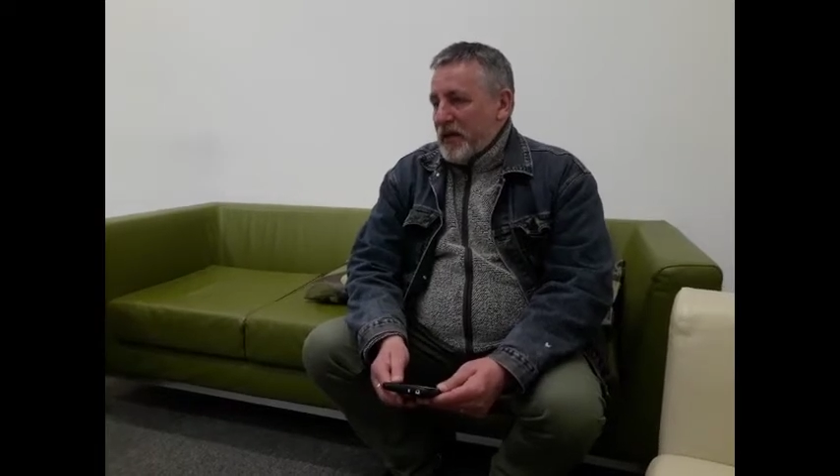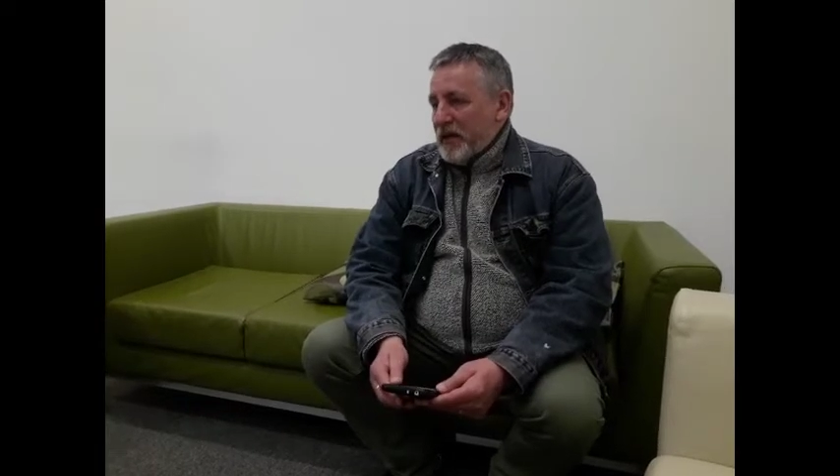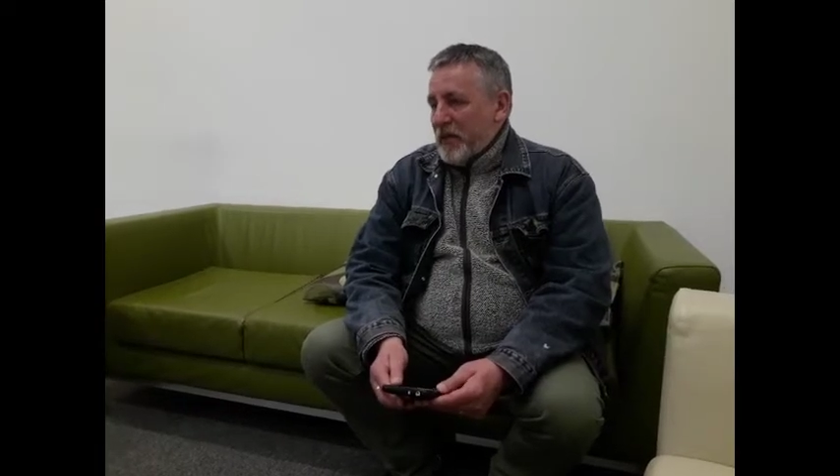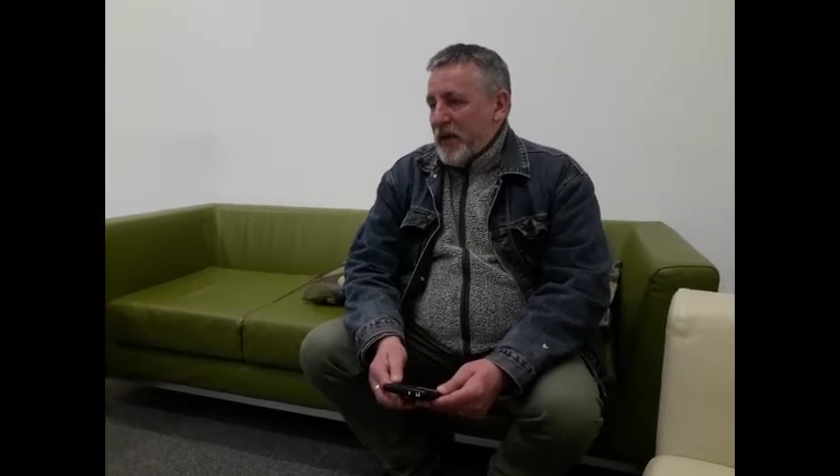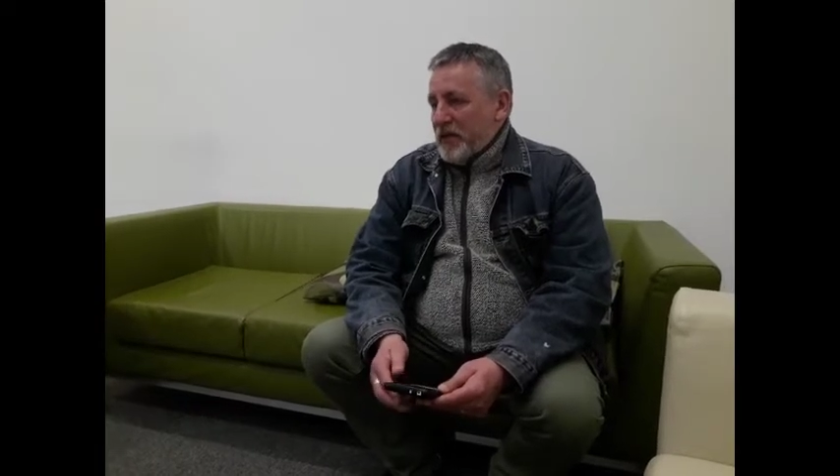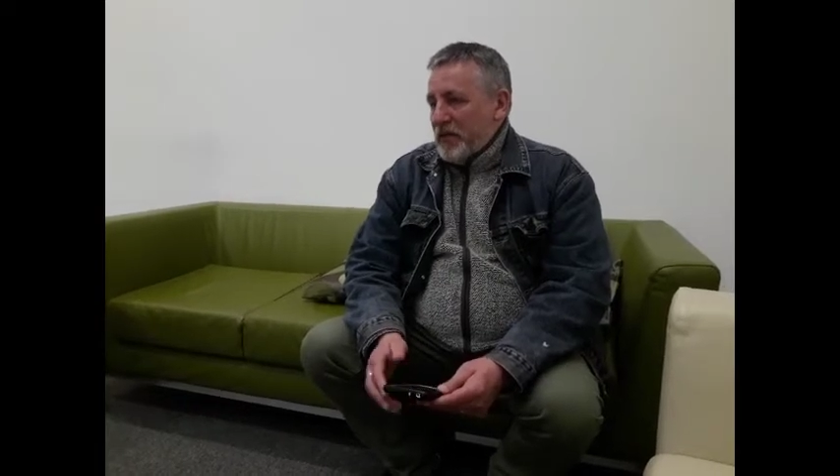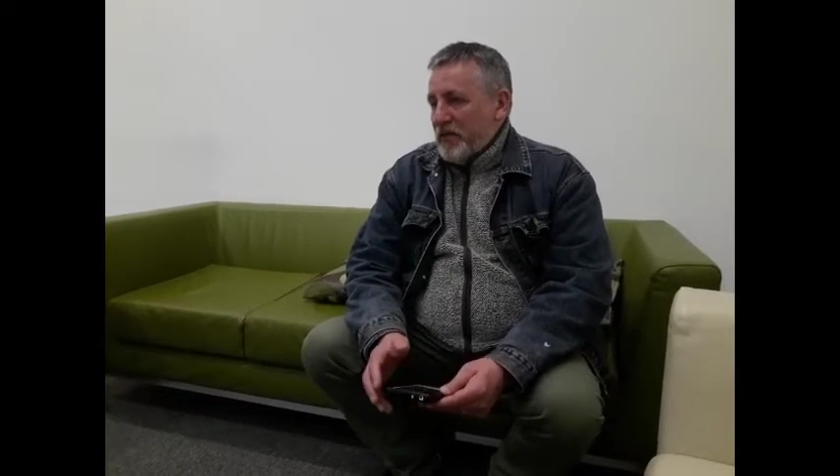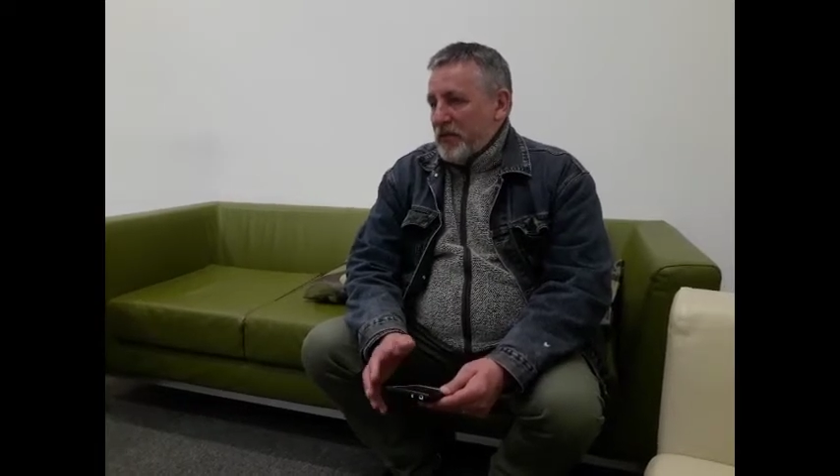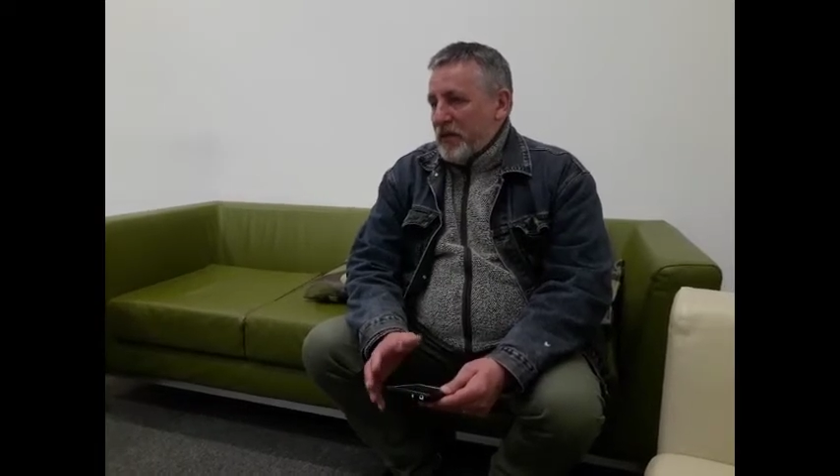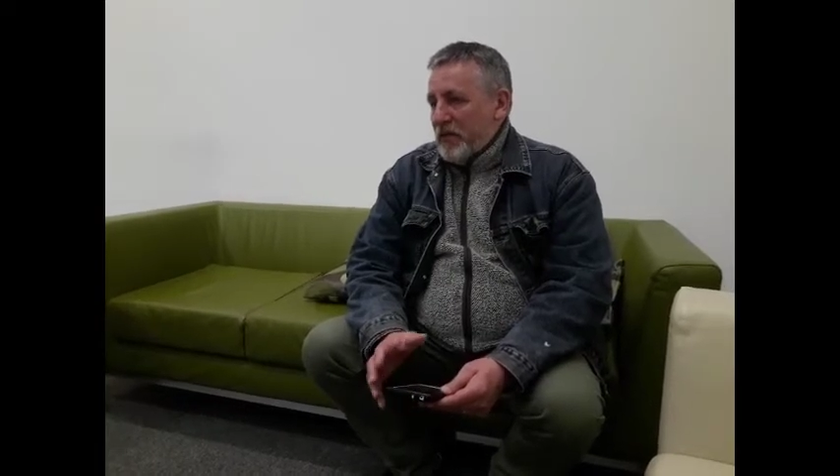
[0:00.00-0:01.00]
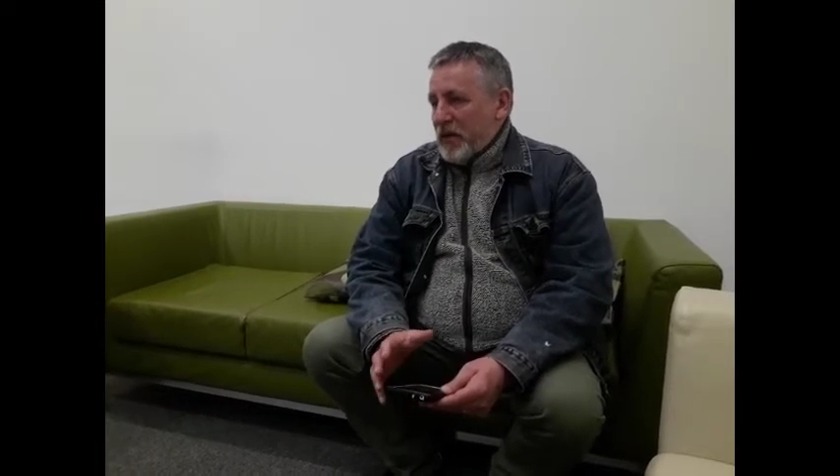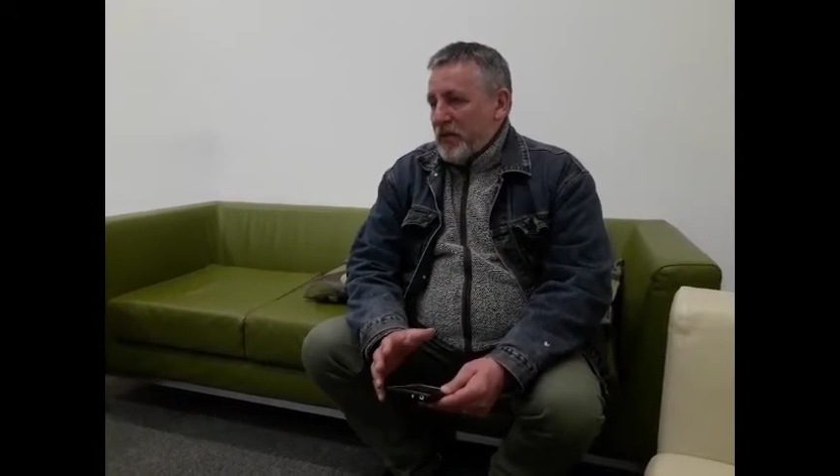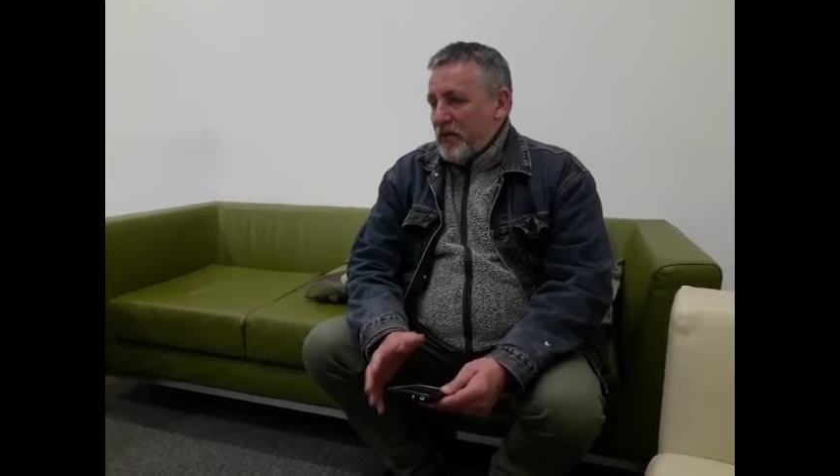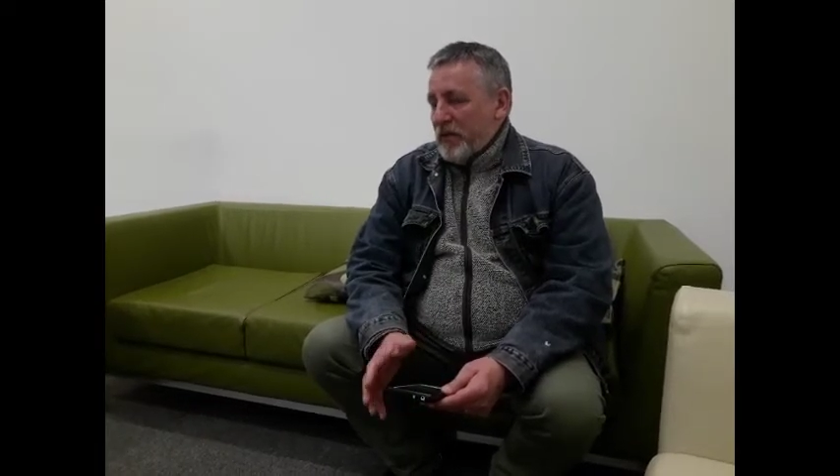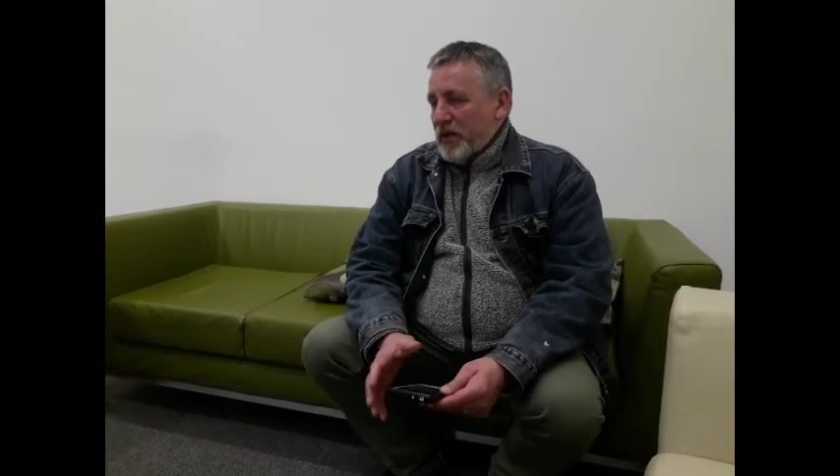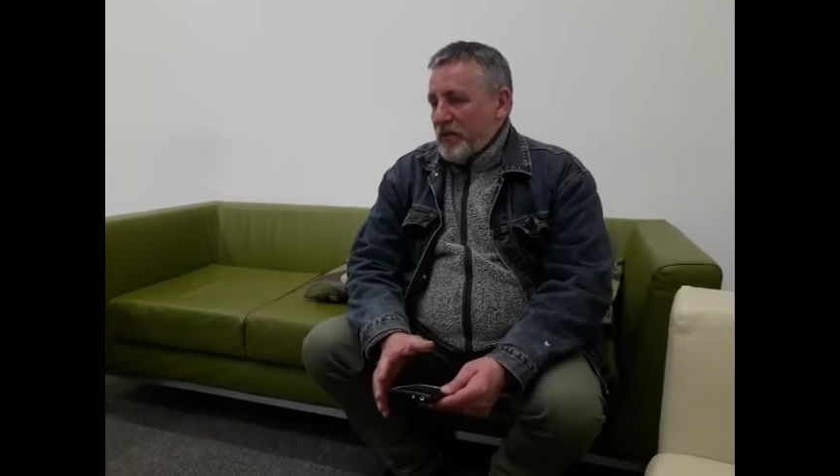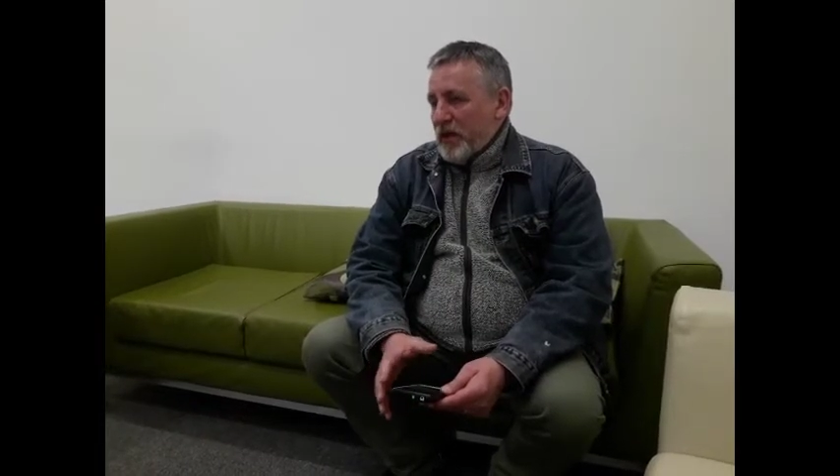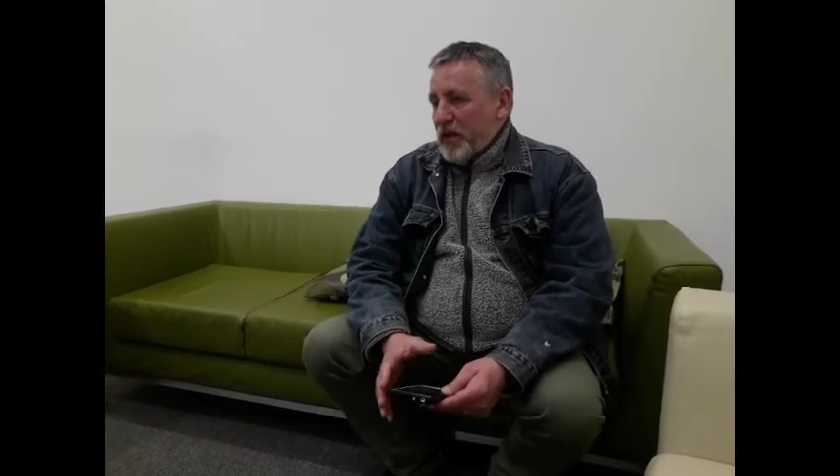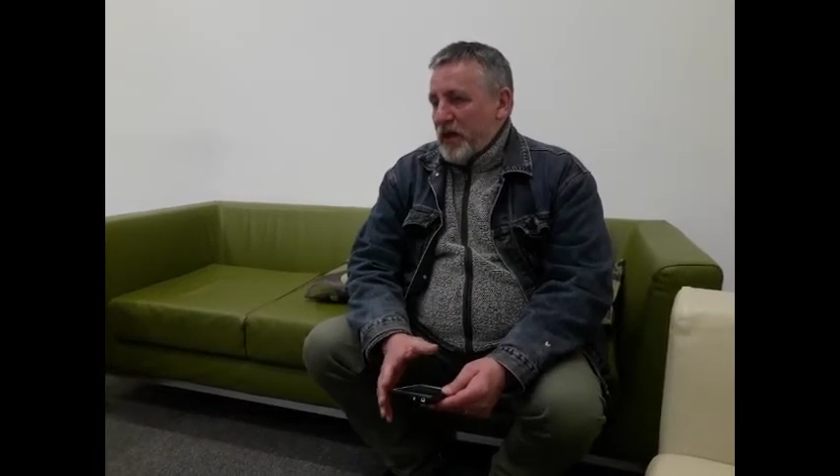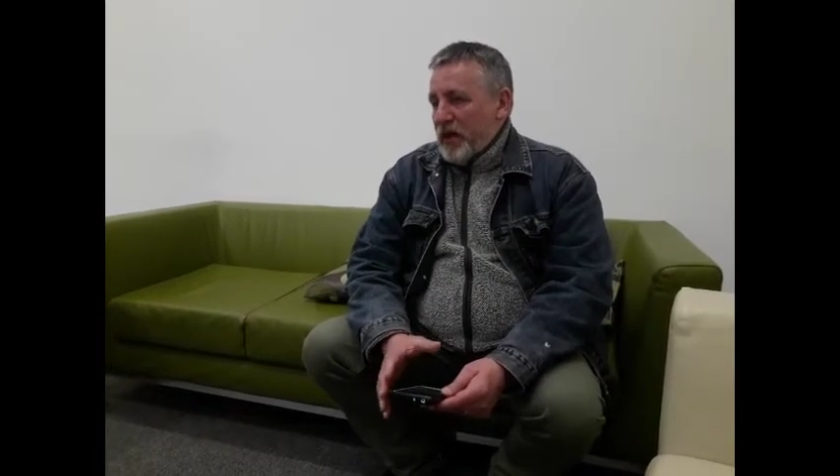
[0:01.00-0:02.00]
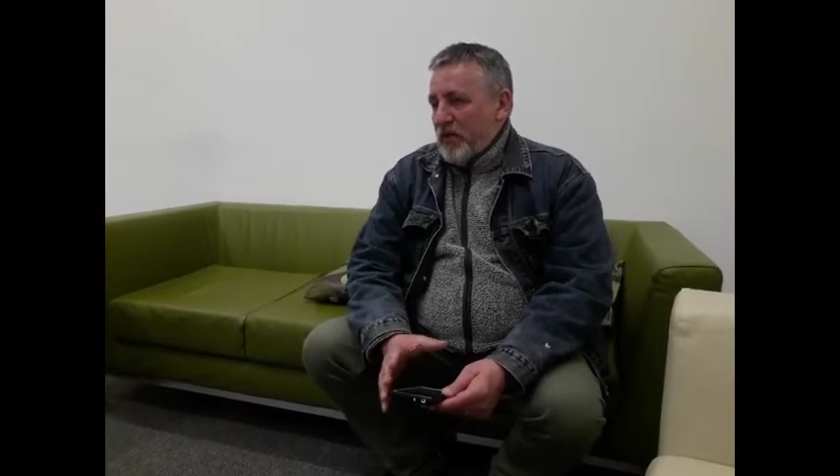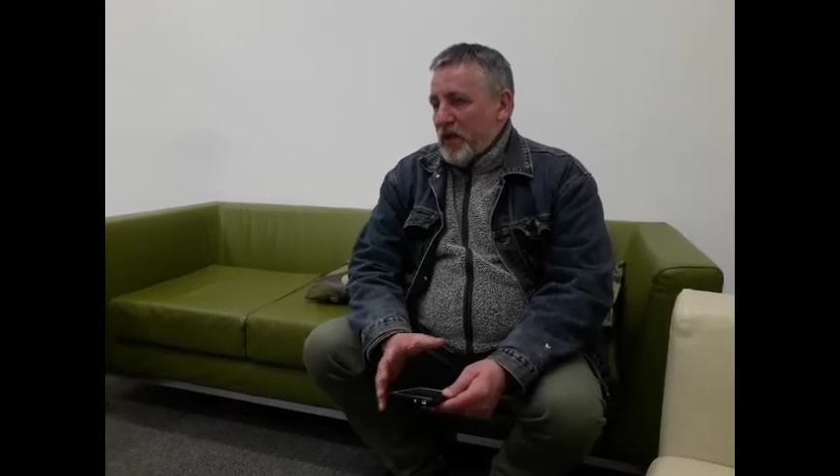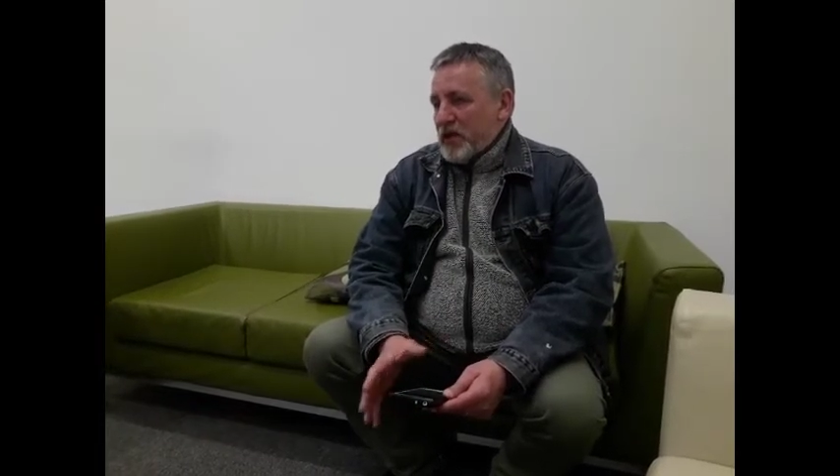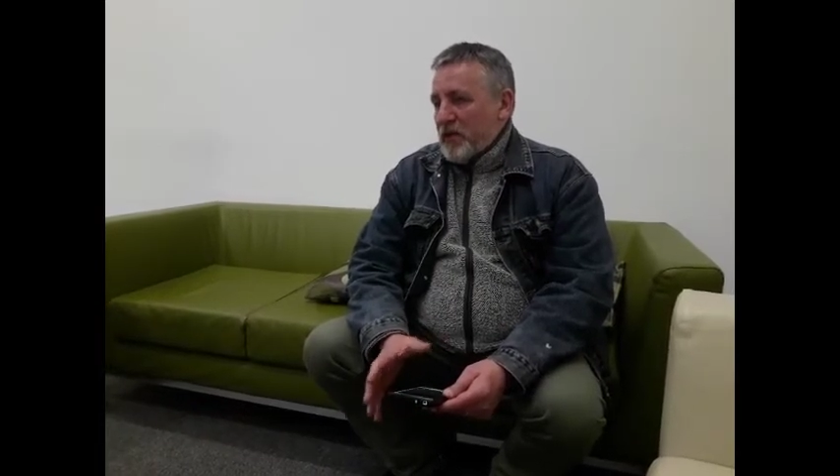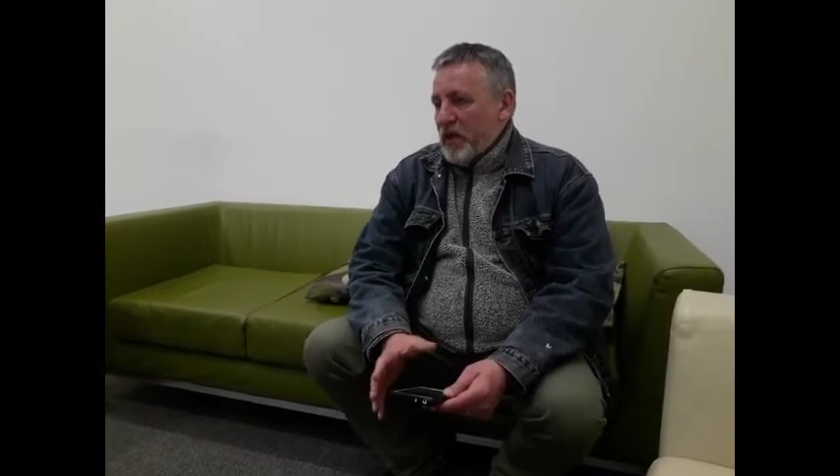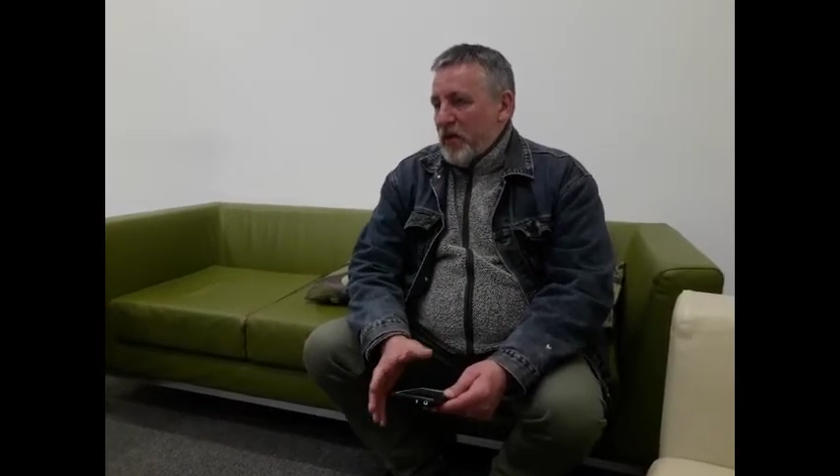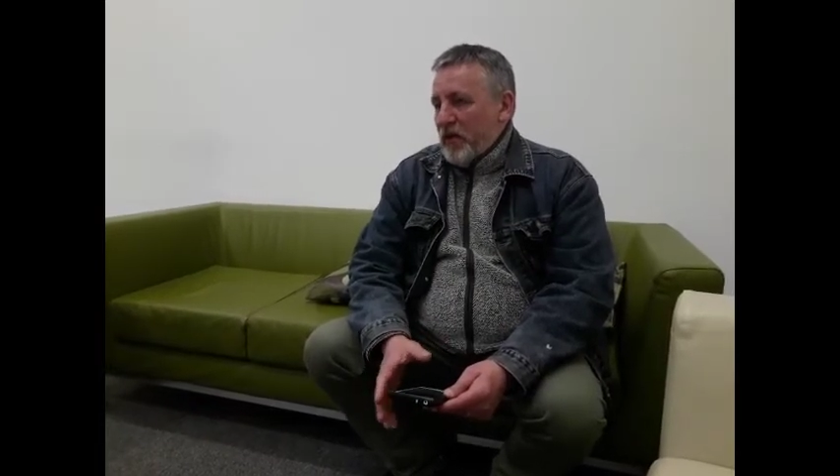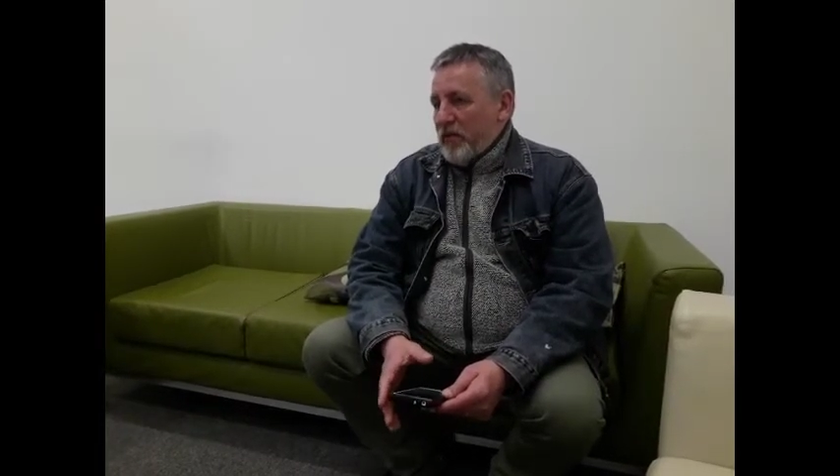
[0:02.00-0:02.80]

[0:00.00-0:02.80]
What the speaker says: It depends on what kind of customer you're going